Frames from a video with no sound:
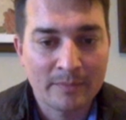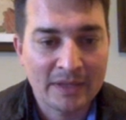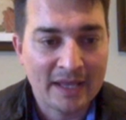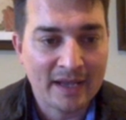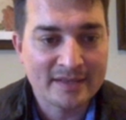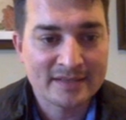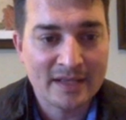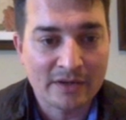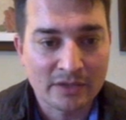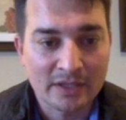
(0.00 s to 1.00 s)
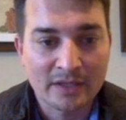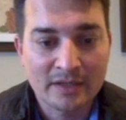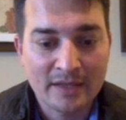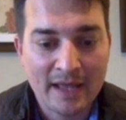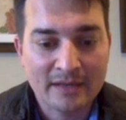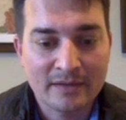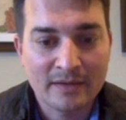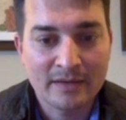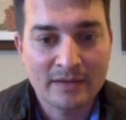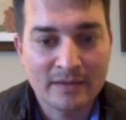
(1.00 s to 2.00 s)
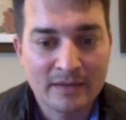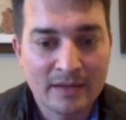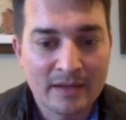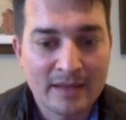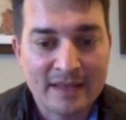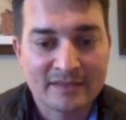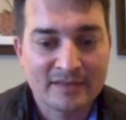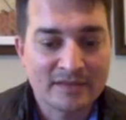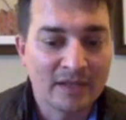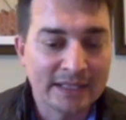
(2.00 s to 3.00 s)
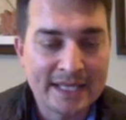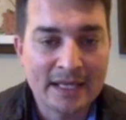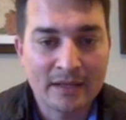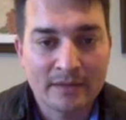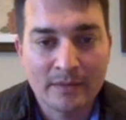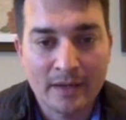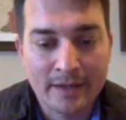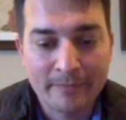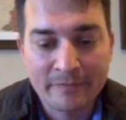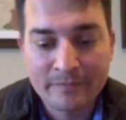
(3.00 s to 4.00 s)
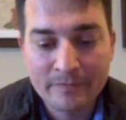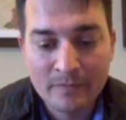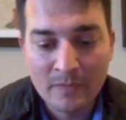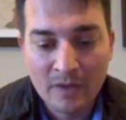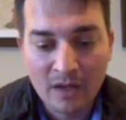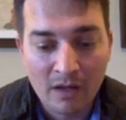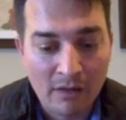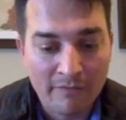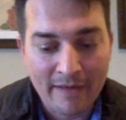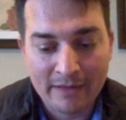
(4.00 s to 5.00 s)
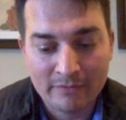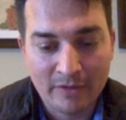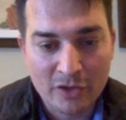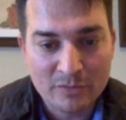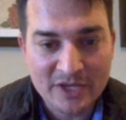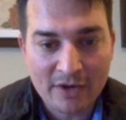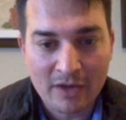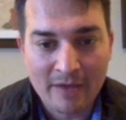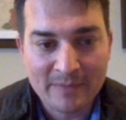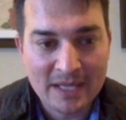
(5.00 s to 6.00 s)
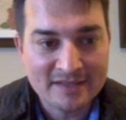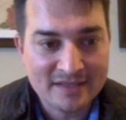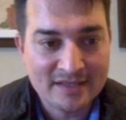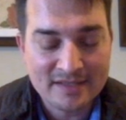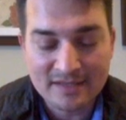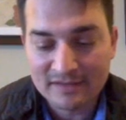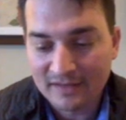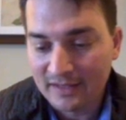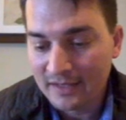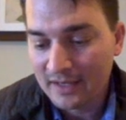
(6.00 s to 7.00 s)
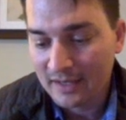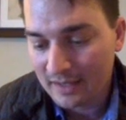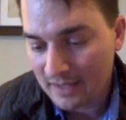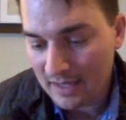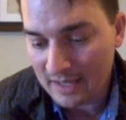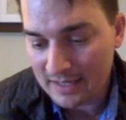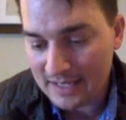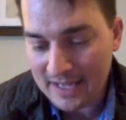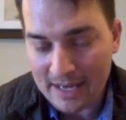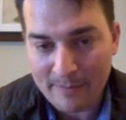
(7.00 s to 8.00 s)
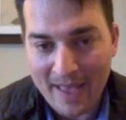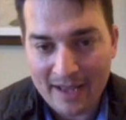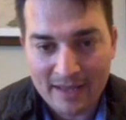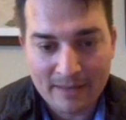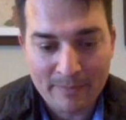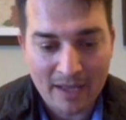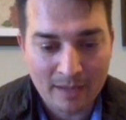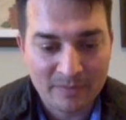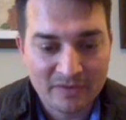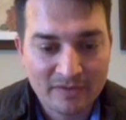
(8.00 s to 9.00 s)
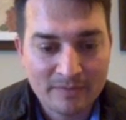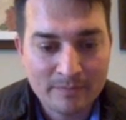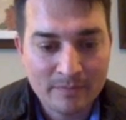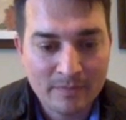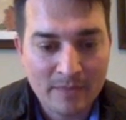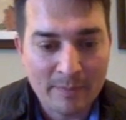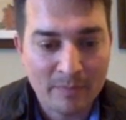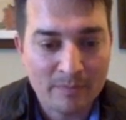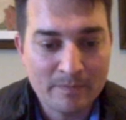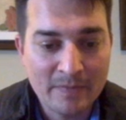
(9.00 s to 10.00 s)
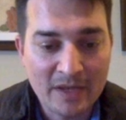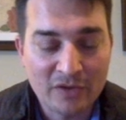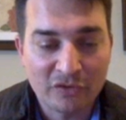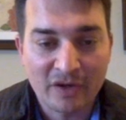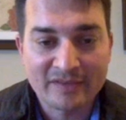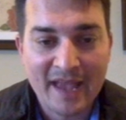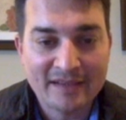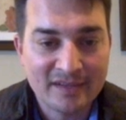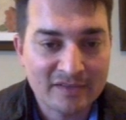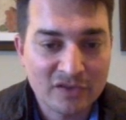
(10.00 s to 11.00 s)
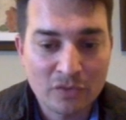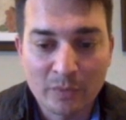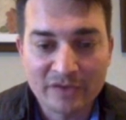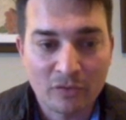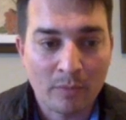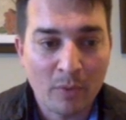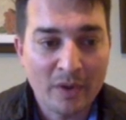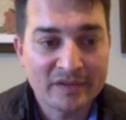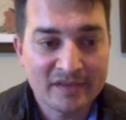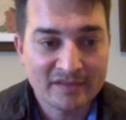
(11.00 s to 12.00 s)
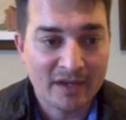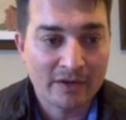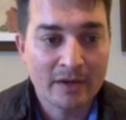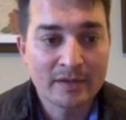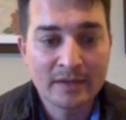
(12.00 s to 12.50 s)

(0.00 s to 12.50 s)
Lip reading: Like I said earlier, that's deleting all volume shadow copy instances and any kind of backups that end user has access to, restore points, etc.